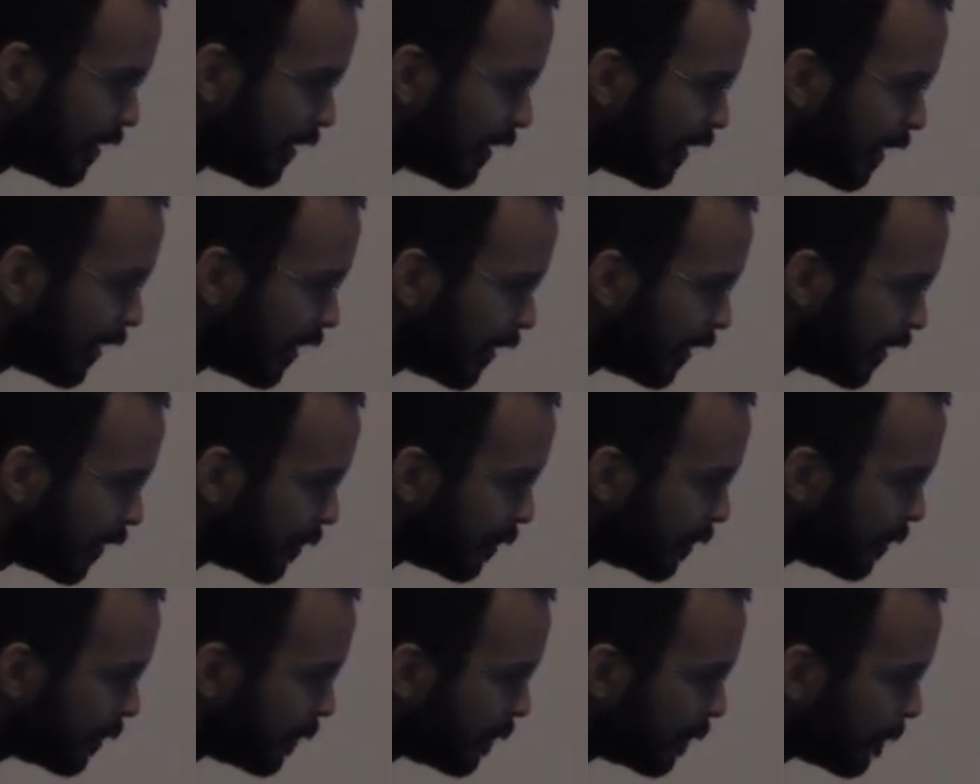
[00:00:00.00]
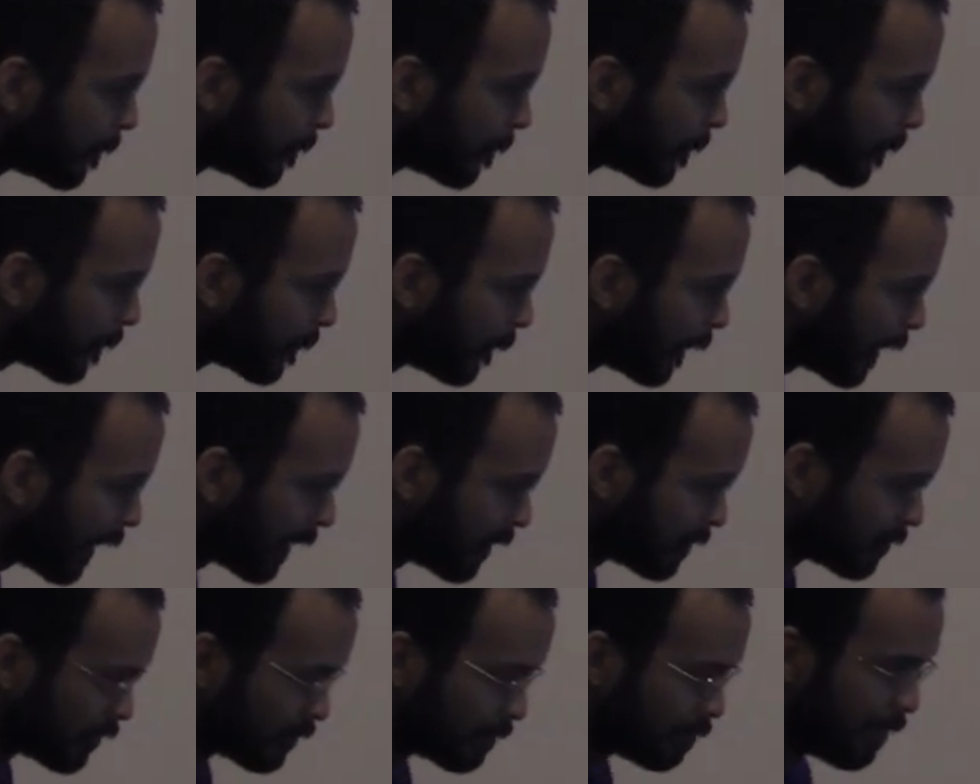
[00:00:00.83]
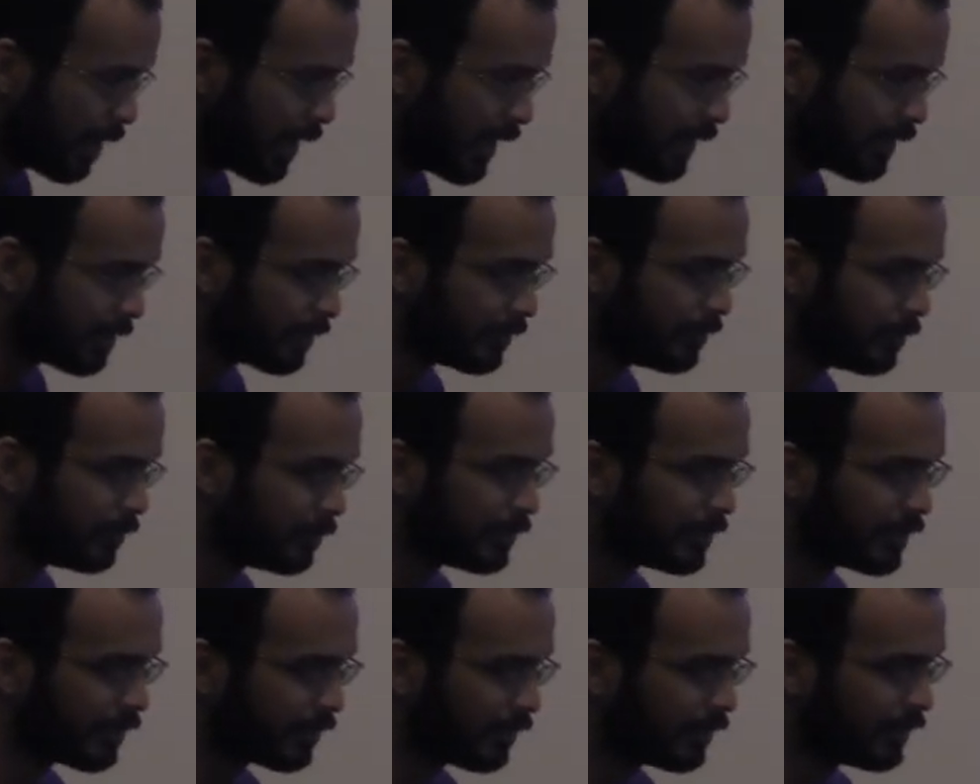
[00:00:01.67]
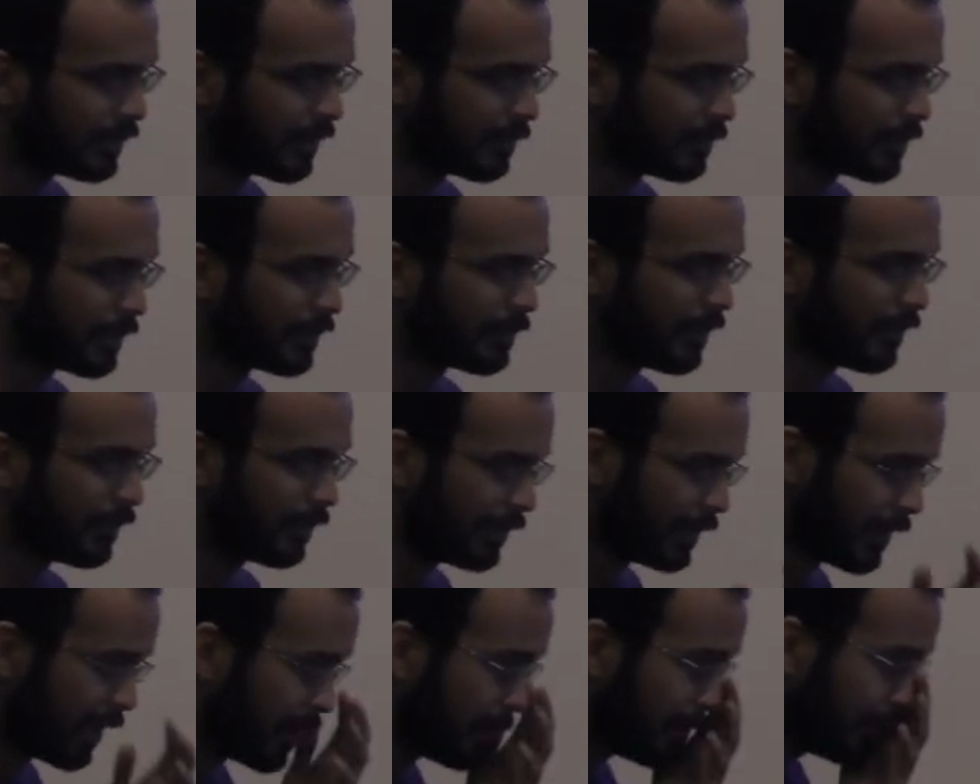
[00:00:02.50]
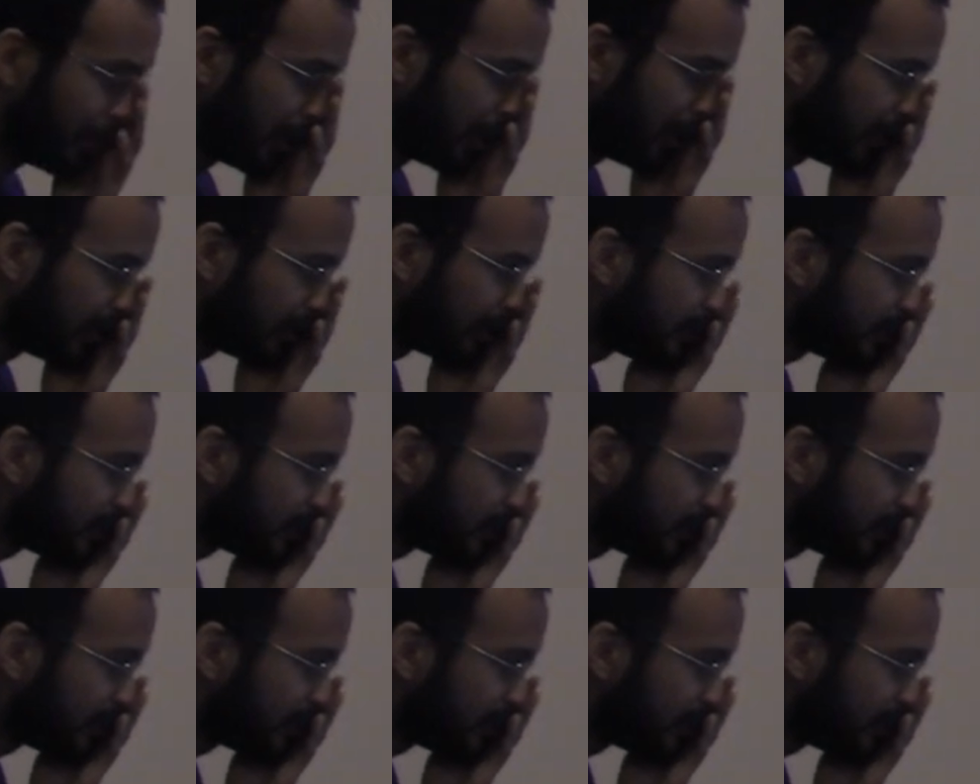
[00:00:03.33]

Um, like I just make new solenoid subsystem every time and like